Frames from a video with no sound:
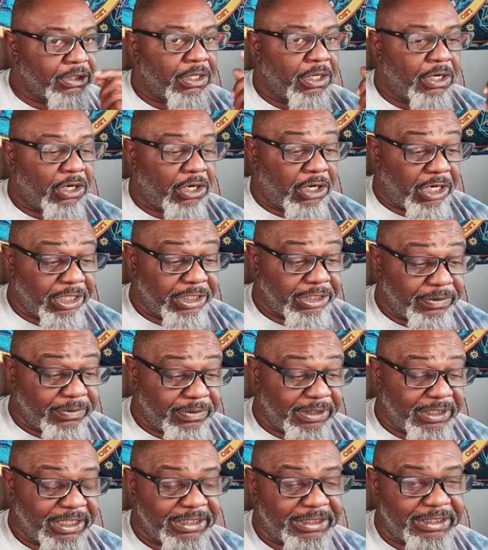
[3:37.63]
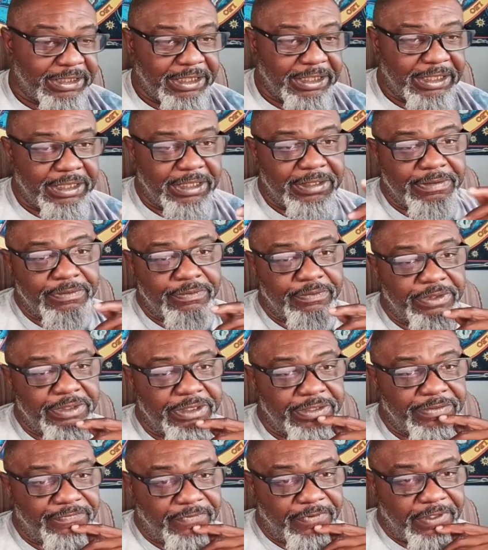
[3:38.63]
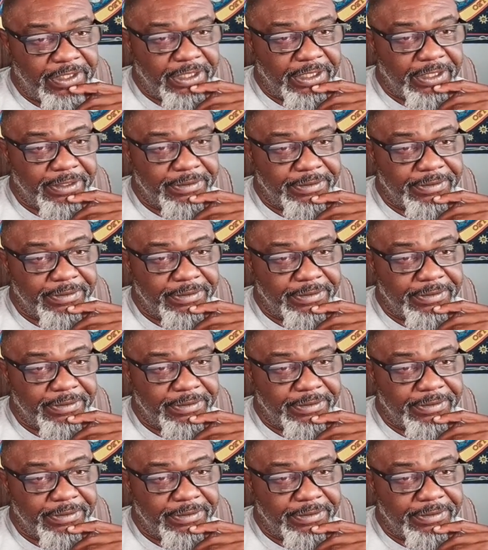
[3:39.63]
Are you listening? Which is funny.